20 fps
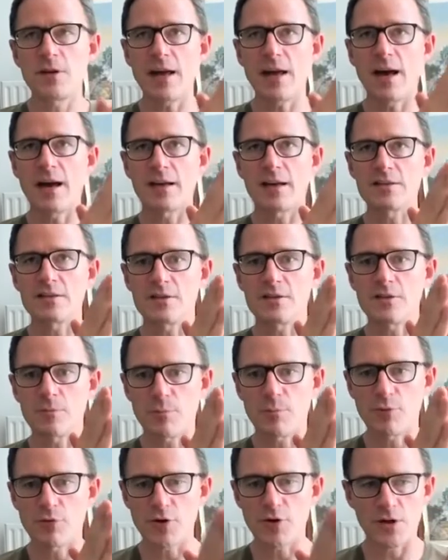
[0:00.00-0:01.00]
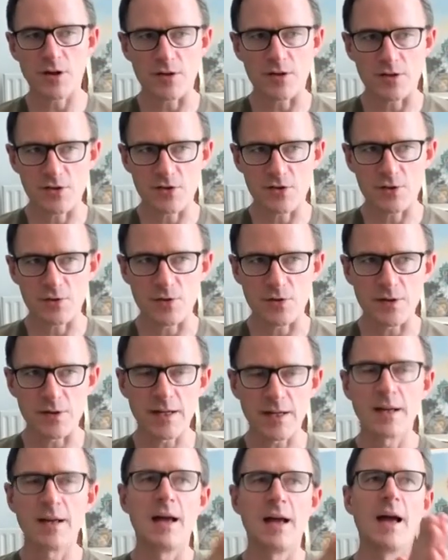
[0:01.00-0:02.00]
has the product
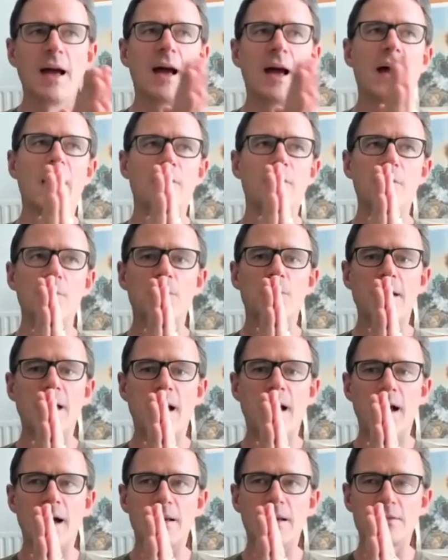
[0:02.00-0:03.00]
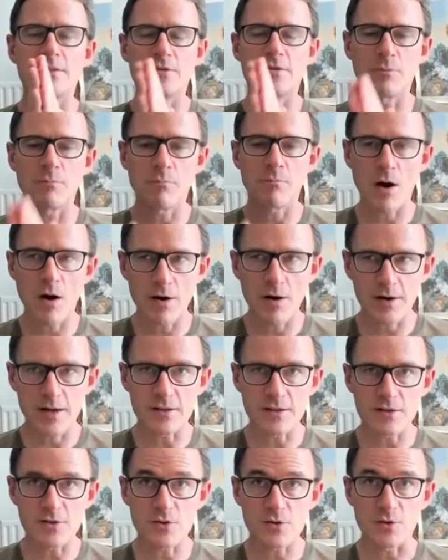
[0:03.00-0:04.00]
story. Everybody has the
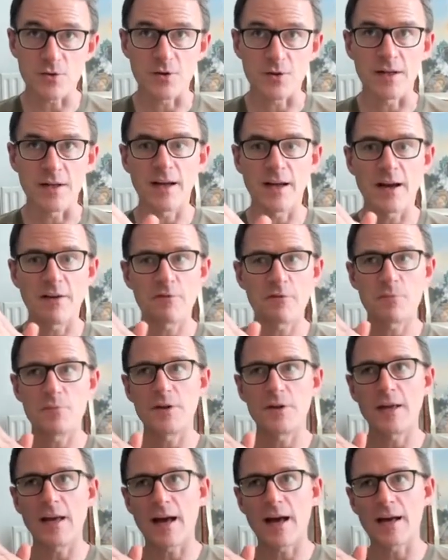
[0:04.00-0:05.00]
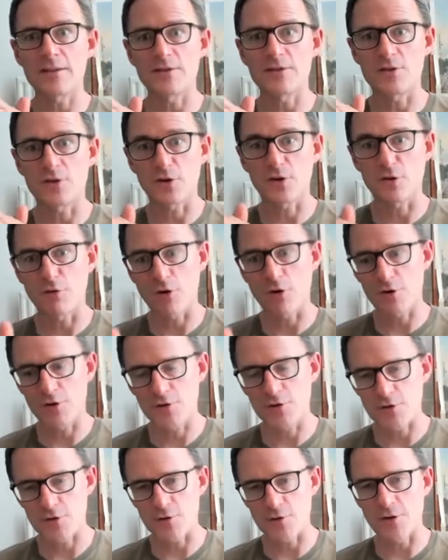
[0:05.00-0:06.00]
market story. Everybody has the growth
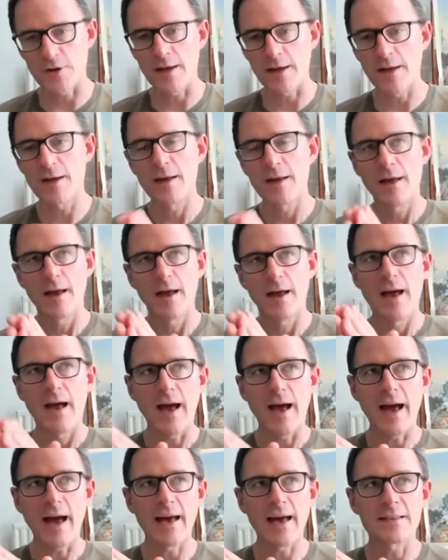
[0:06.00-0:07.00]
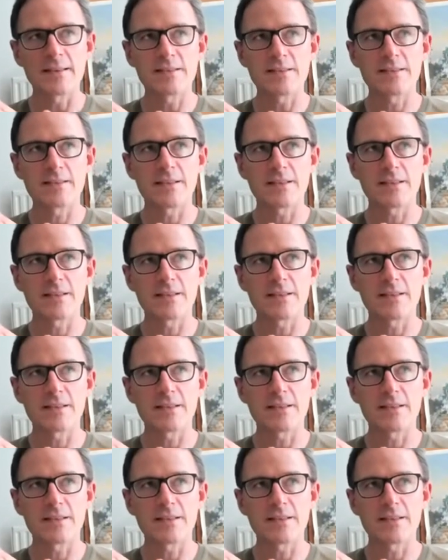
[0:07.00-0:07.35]
story. And